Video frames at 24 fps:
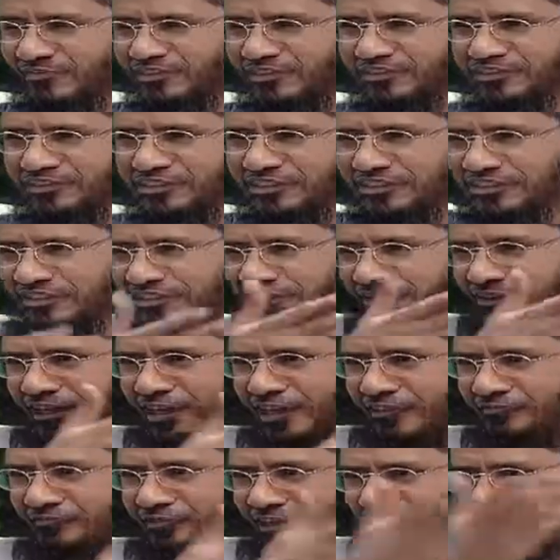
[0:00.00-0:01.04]
we see the
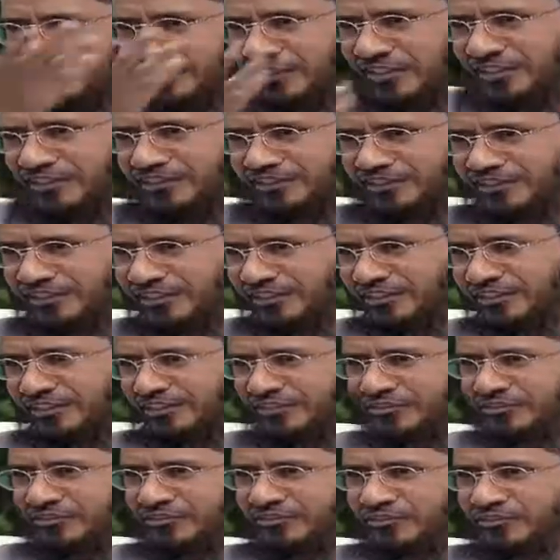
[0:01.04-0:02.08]
live telecast
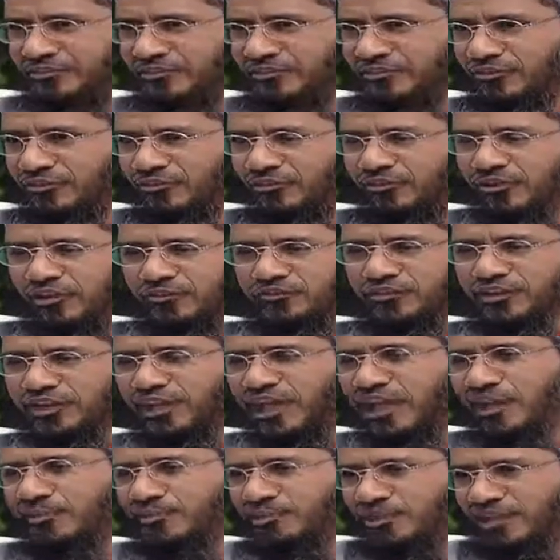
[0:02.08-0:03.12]
of the
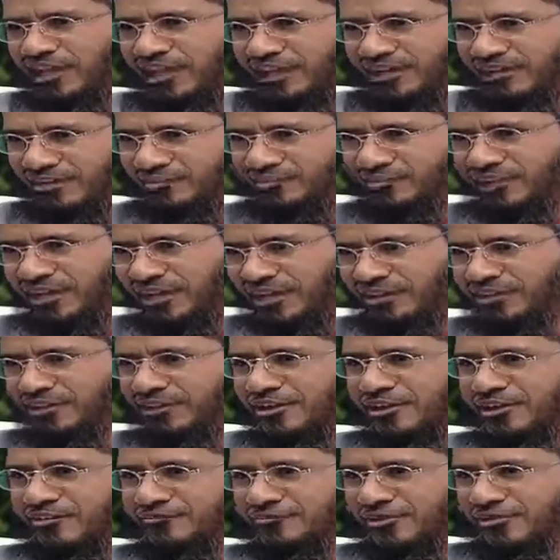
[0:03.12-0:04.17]
Qiyamul Layl in Ramadan,
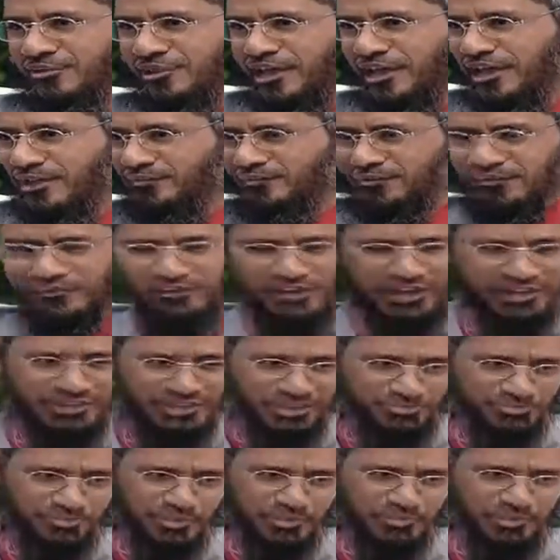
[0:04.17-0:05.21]
from the Haram we find
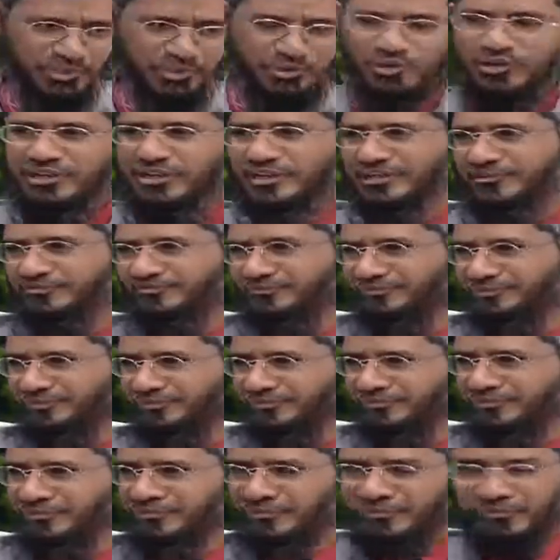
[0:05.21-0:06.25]
some people holding
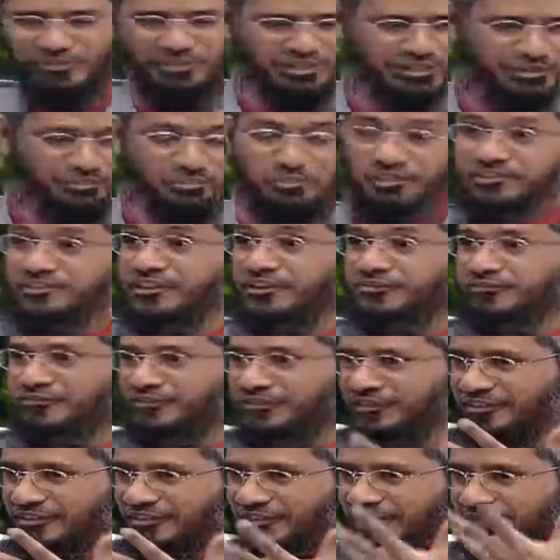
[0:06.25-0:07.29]
the Mus'haf,
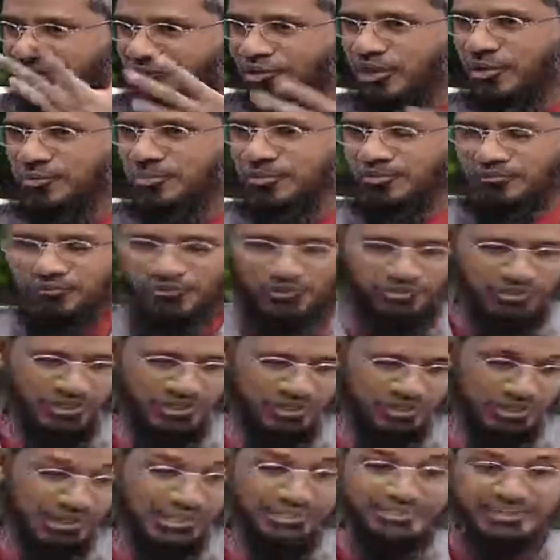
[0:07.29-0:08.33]
the copy of the
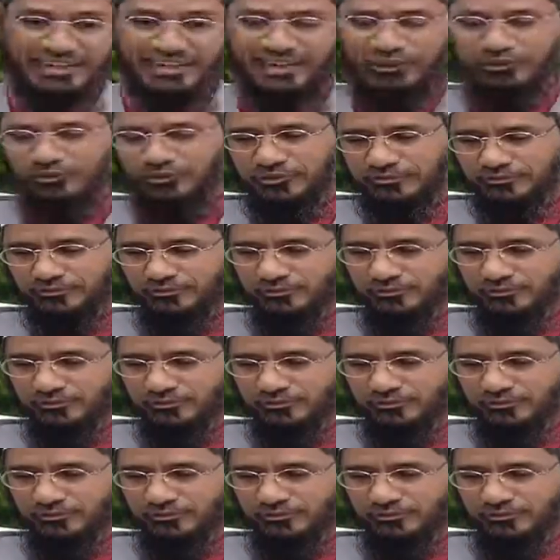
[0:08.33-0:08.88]
Quran. Is it allowed?